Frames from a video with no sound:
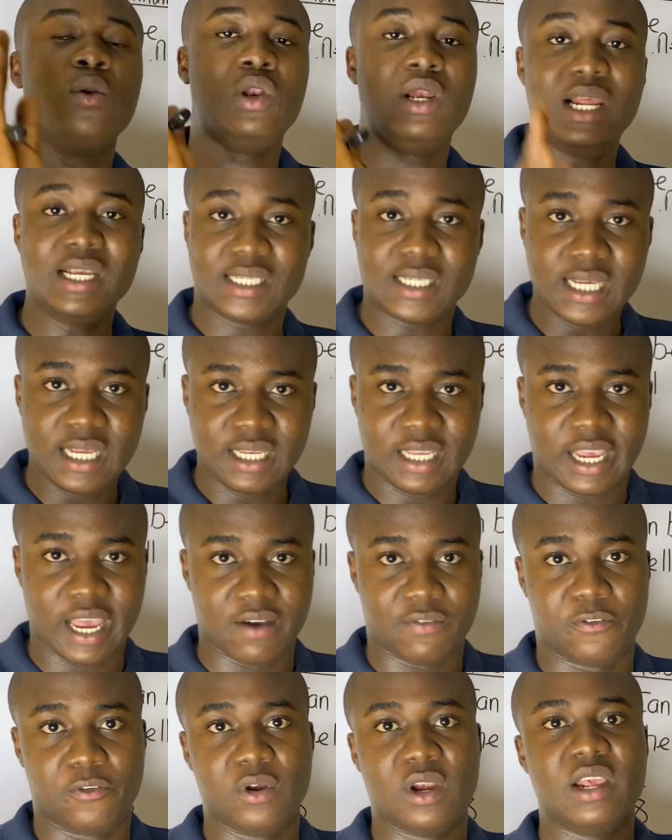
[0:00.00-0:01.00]
listen
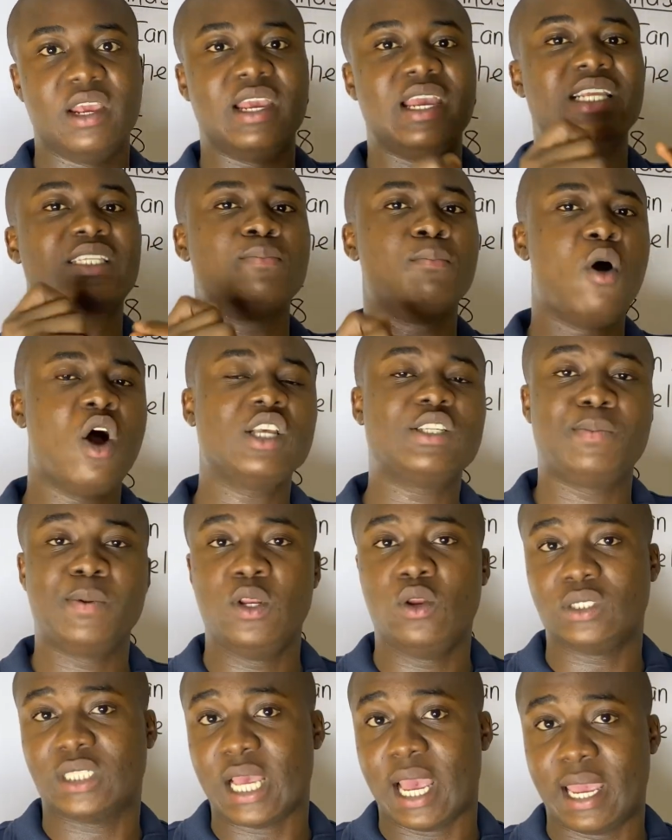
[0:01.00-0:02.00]
carefully. It must be
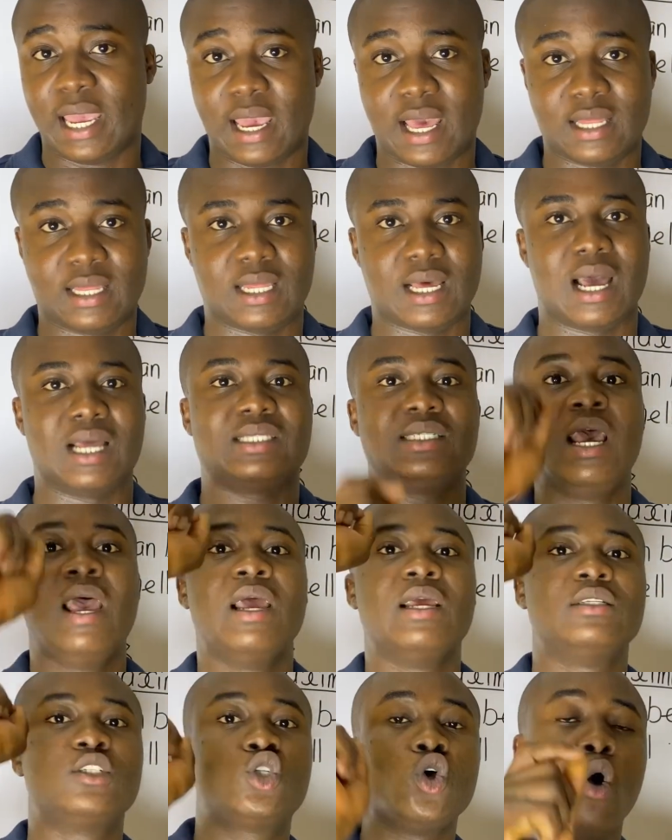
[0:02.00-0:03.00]
noted here that
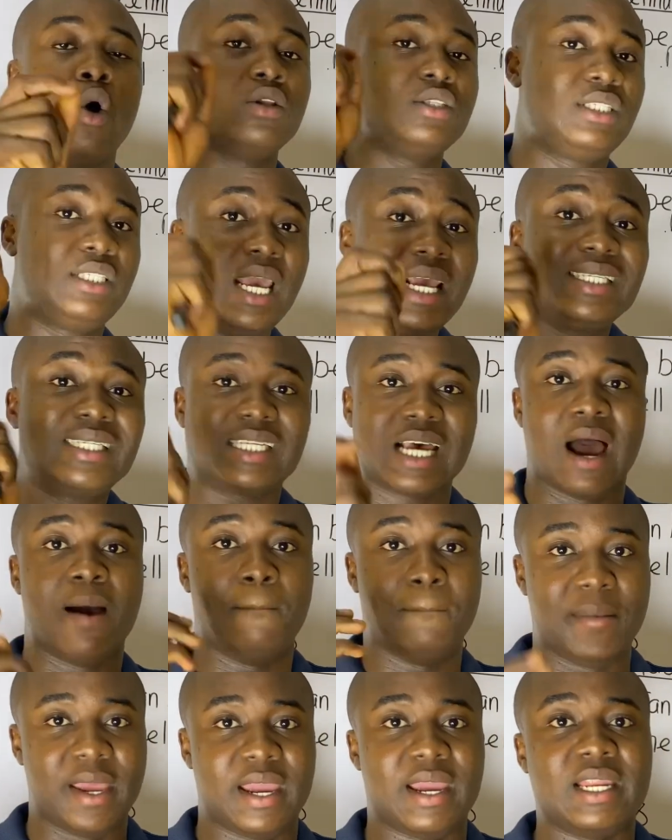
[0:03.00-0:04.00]
to
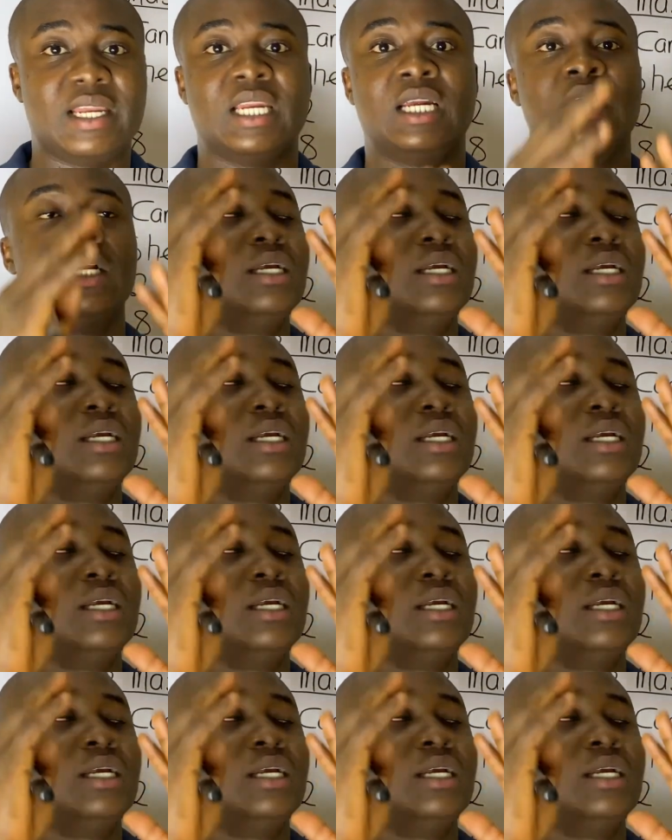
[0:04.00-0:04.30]
determine